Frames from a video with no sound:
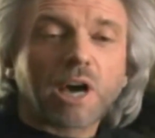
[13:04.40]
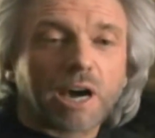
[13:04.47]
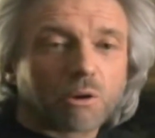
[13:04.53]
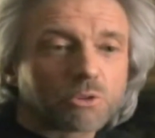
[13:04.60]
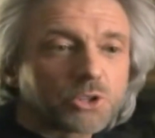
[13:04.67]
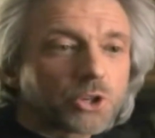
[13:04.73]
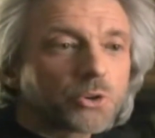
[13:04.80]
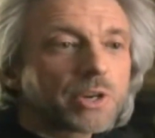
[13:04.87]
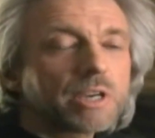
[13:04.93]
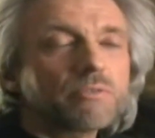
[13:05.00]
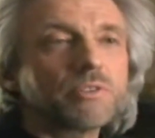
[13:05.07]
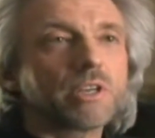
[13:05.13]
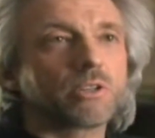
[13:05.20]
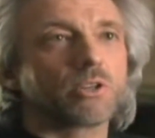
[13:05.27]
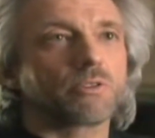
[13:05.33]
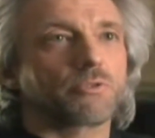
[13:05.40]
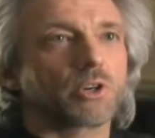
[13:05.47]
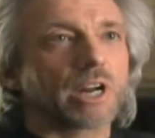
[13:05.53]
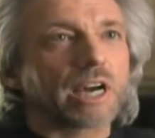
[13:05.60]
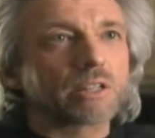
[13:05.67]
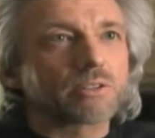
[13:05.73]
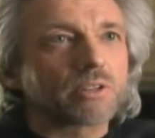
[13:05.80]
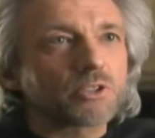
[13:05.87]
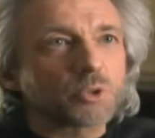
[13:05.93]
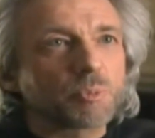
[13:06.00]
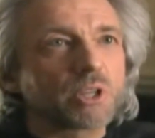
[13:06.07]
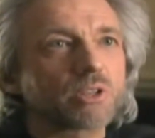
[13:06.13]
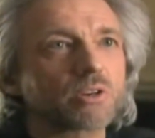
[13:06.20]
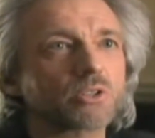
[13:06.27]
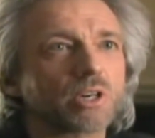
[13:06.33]
How is their evening different? How do they
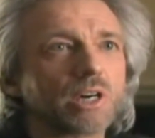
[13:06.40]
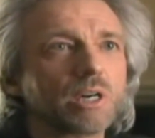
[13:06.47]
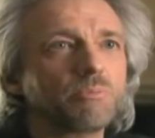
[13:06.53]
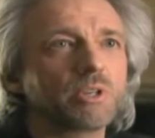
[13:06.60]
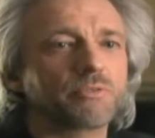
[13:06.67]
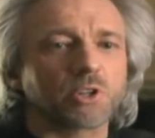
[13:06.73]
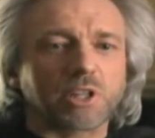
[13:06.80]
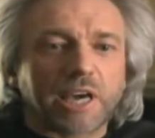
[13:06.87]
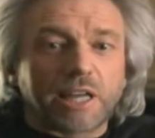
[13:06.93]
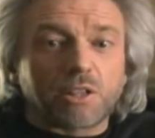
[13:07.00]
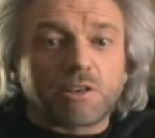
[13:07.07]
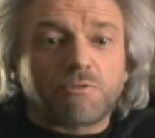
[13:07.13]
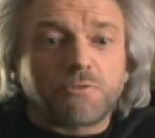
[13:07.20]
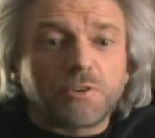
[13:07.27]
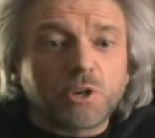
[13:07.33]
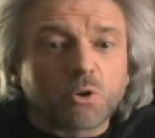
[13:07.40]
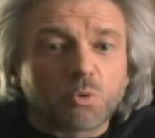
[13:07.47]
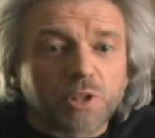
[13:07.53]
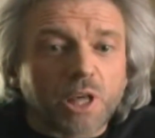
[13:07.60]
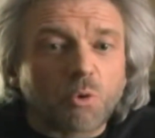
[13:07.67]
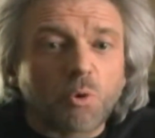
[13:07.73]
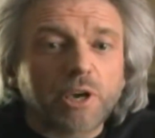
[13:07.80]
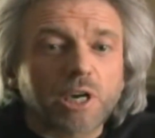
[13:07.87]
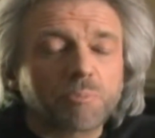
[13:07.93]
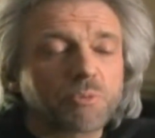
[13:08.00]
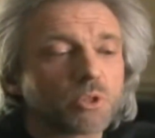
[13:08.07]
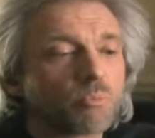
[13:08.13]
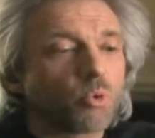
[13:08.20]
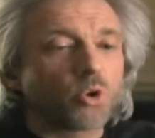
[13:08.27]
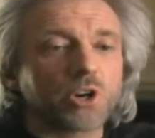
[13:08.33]
spend their time differently? How do they feel when they wake up
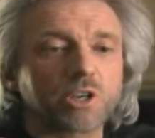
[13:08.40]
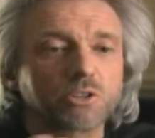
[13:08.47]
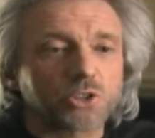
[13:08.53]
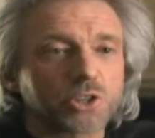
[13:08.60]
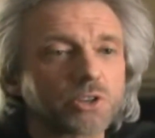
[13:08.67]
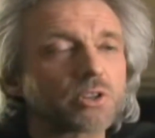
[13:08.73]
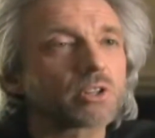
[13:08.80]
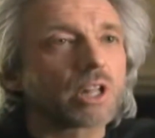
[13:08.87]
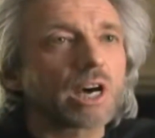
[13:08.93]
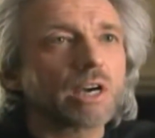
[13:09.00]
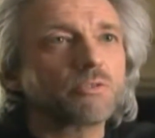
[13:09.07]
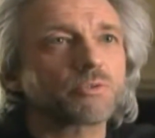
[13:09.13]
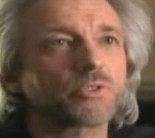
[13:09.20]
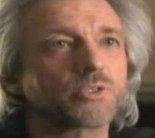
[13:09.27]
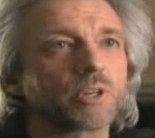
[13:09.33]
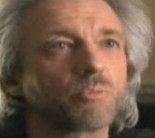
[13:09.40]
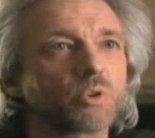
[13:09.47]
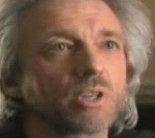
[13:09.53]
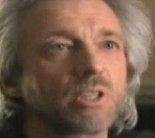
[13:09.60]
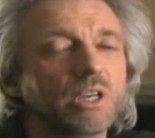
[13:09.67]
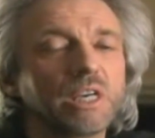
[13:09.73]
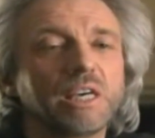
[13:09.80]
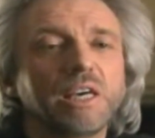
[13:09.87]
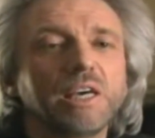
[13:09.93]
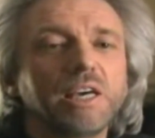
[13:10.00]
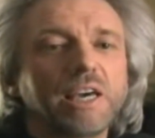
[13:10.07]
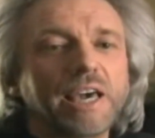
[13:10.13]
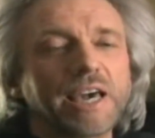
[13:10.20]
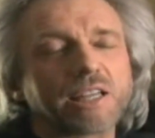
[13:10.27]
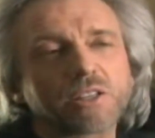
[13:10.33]
in the morning and share their lives with someone?
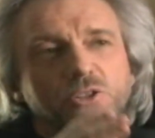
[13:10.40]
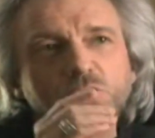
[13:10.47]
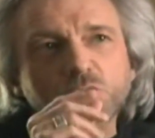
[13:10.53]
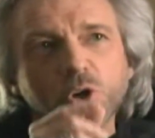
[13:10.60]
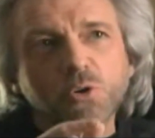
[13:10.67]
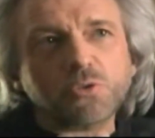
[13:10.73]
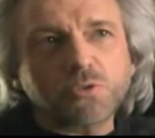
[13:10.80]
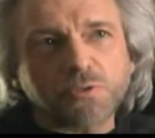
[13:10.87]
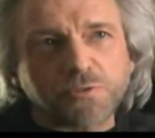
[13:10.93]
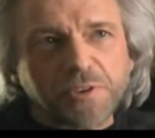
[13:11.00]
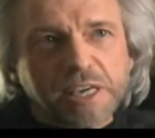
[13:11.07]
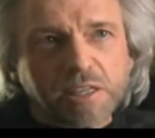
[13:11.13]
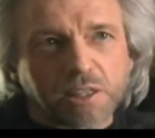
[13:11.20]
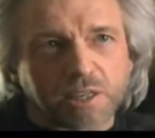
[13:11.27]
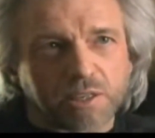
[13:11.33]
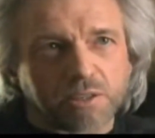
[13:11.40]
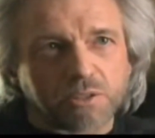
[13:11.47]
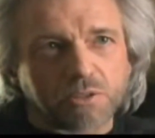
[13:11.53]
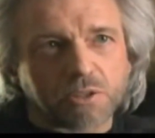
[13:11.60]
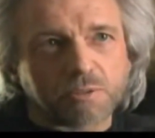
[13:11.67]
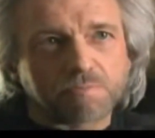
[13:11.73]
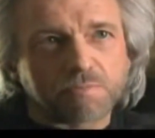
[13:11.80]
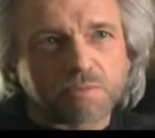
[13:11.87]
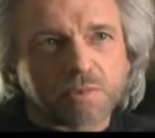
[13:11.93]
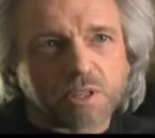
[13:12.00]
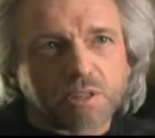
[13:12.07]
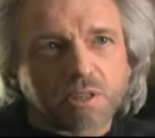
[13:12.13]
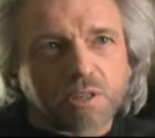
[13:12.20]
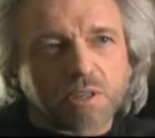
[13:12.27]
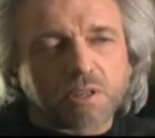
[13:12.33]
And it's those feelings
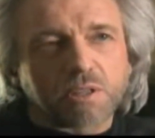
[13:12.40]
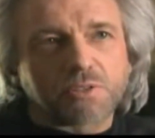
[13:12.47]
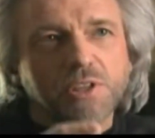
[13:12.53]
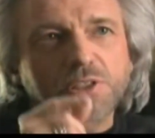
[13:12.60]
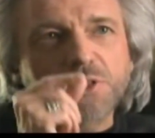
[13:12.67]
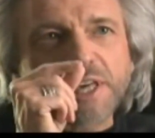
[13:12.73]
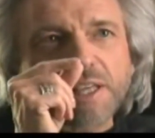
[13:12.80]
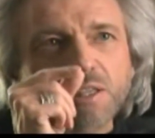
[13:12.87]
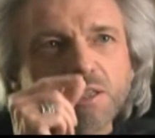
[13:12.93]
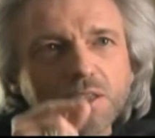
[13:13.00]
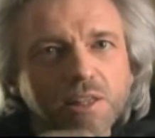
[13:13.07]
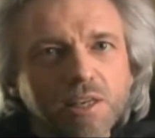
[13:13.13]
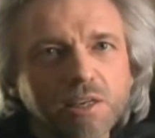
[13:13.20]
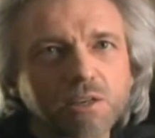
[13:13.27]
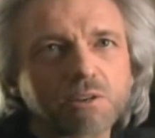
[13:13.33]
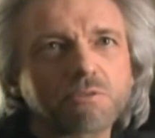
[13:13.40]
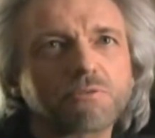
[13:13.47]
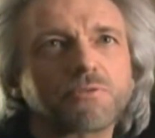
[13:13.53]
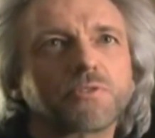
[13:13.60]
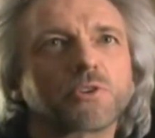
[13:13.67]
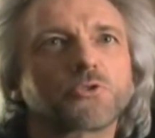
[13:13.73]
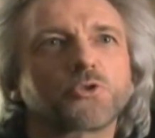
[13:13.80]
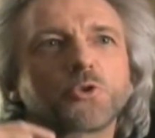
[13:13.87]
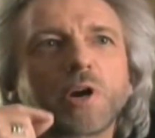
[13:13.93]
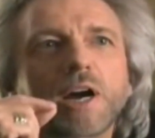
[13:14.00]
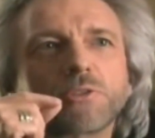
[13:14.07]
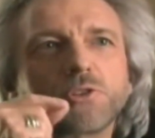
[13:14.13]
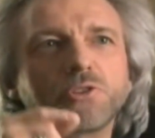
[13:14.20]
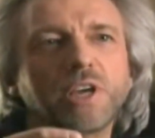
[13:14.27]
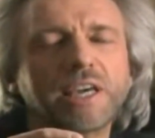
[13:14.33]
that they live
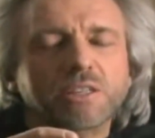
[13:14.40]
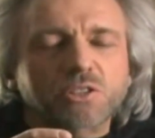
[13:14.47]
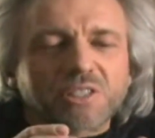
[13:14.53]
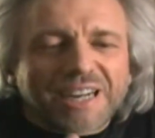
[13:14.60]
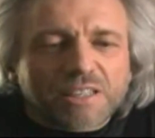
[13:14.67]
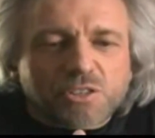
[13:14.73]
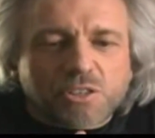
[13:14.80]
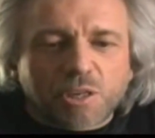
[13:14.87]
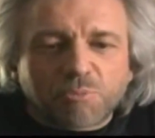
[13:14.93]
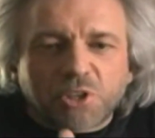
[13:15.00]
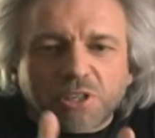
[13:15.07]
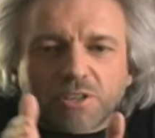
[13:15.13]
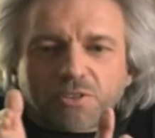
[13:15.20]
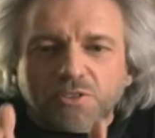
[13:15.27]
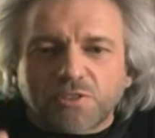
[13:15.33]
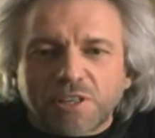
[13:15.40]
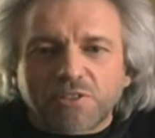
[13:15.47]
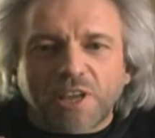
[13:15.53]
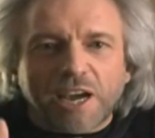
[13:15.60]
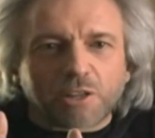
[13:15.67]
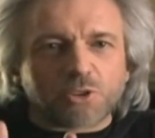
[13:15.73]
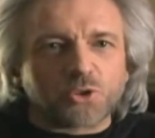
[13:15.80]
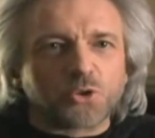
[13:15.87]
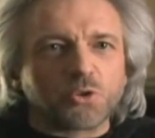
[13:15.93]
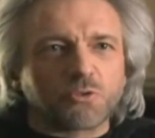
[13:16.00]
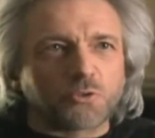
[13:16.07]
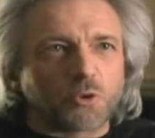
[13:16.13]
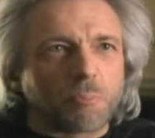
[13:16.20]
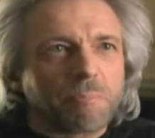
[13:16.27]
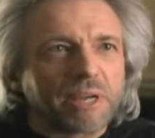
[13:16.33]
throughout the day. It's not something you sit down and do
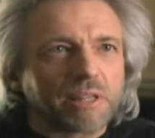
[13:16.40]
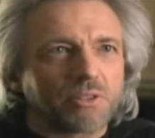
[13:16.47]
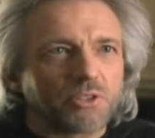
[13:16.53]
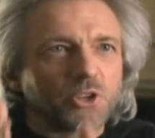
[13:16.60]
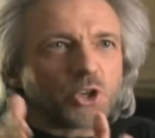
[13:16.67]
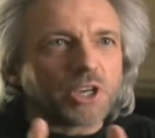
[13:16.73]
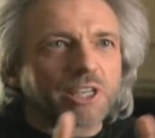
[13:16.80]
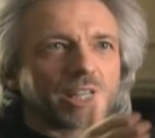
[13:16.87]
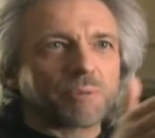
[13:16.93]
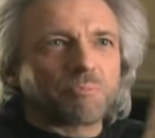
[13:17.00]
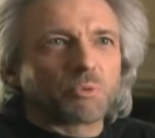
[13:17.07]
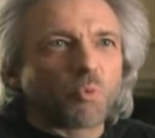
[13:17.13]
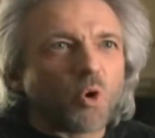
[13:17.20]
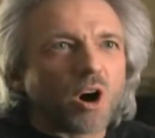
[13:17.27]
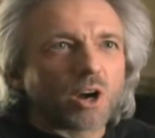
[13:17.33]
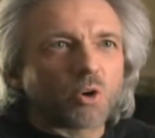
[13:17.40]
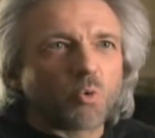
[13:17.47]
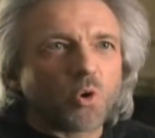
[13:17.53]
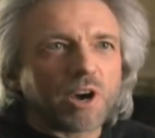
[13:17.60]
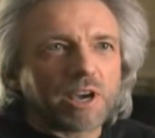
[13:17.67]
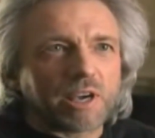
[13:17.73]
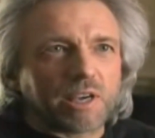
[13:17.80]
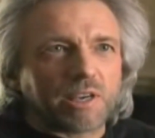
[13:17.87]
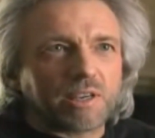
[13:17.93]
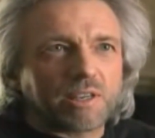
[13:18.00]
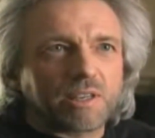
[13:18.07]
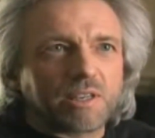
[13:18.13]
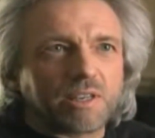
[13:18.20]
for a minute and then you get up and walk away.